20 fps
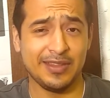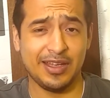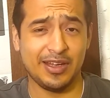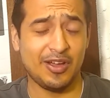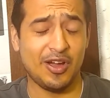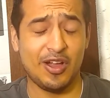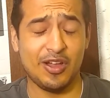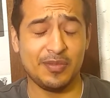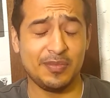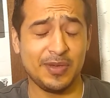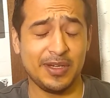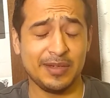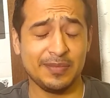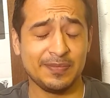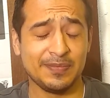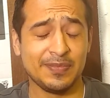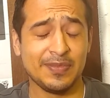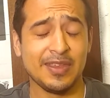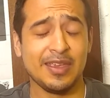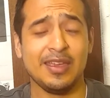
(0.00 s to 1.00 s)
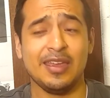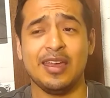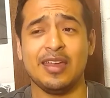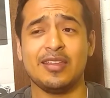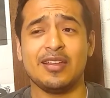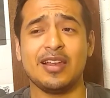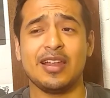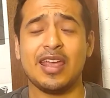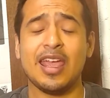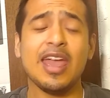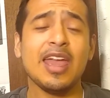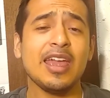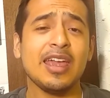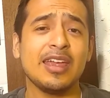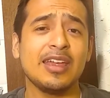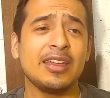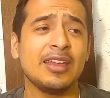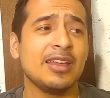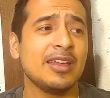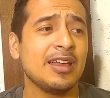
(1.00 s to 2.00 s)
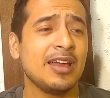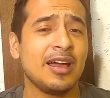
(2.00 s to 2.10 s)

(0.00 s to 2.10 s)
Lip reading: They called me and they're like, "Hey,